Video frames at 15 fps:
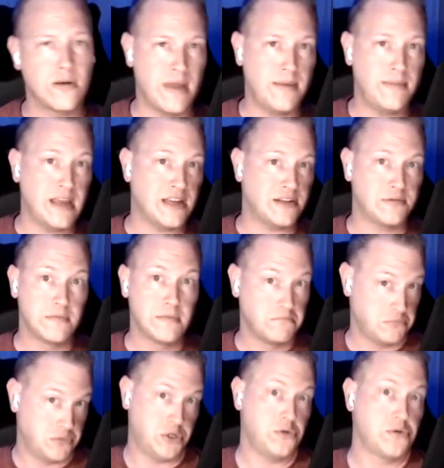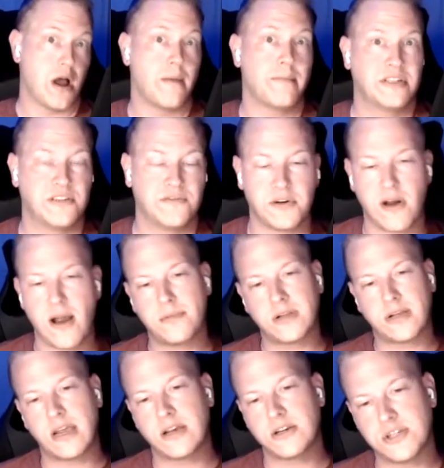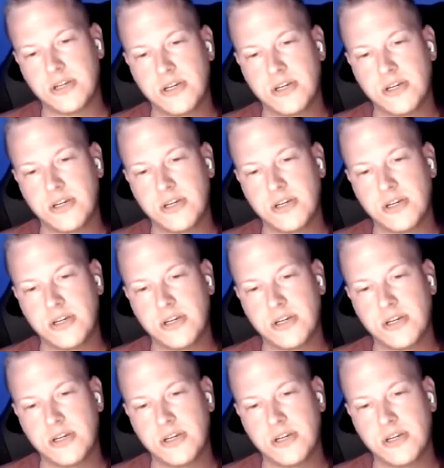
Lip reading: maybe you had 2 copies of your application.